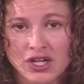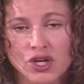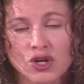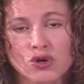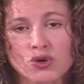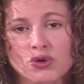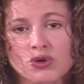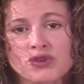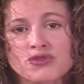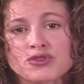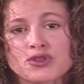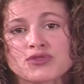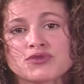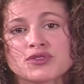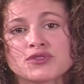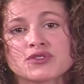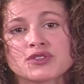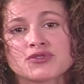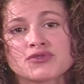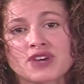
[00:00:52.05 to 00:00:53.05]
or if you're
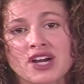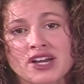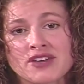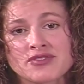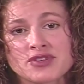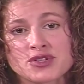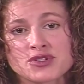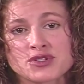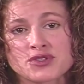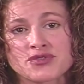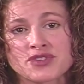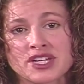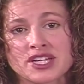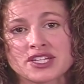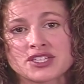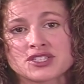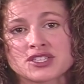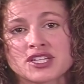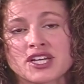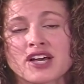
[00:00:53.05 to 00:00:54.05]
55 years of
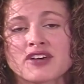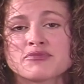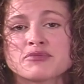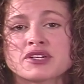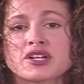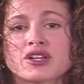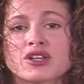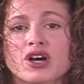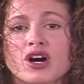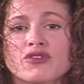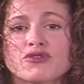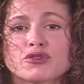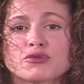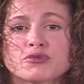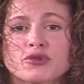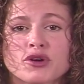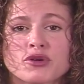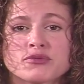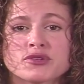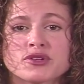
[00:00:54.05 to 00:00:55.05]
age and have been a lawful
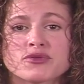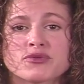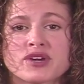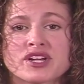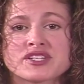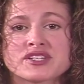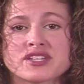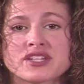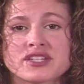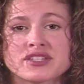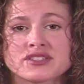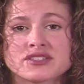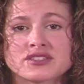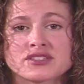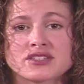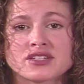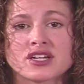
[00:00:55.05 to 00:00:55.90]
permanent resident